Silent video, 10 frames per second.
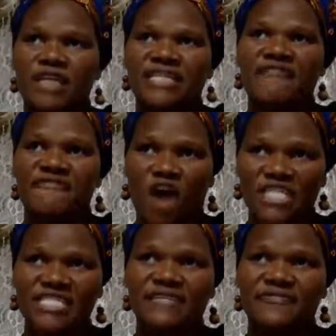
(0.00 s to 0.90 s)
Forte
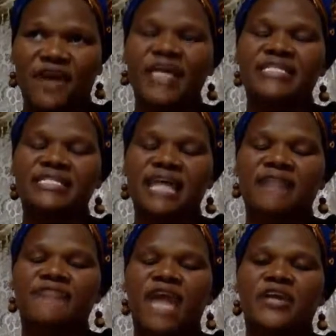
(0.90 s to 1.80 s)
forged for
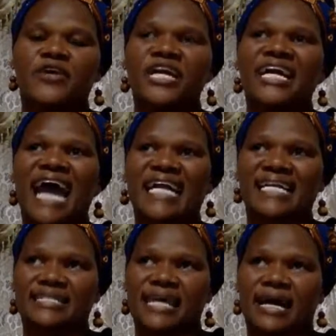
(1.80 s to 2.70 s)
itself a unique
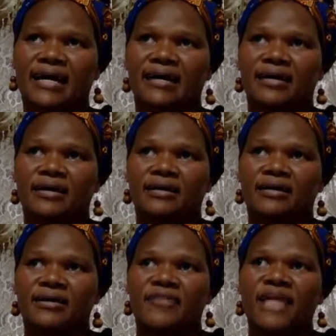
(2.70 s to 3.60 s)
character
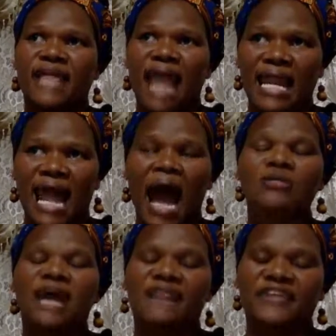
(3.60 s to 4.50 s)
that
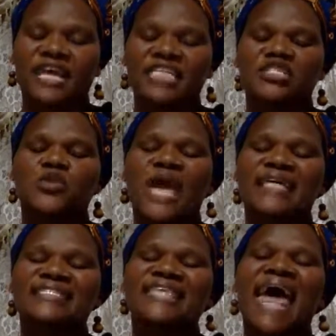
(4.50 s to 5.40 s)
allowed Africans to
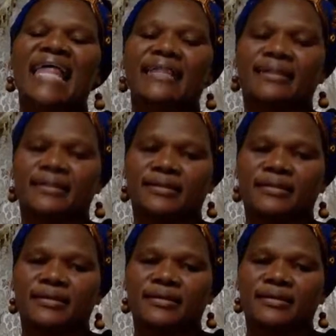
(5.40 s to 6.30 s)
excel
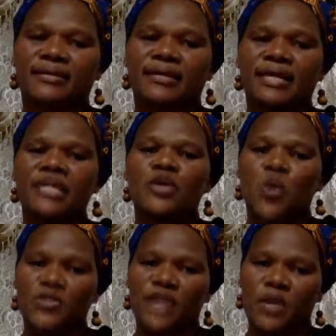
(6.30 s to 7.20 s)
in
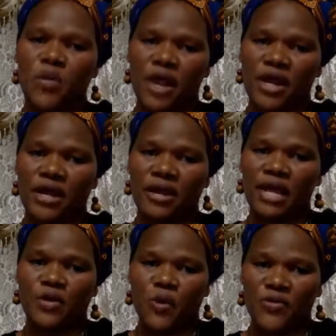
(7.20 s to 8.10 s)
who they were
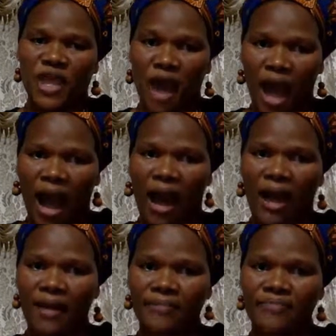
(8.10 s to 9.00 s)
and who they
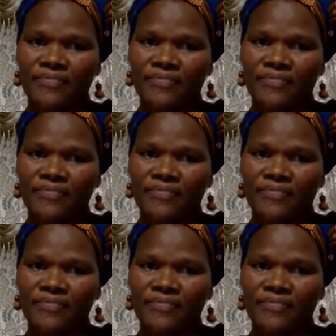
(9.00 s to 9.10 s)
are.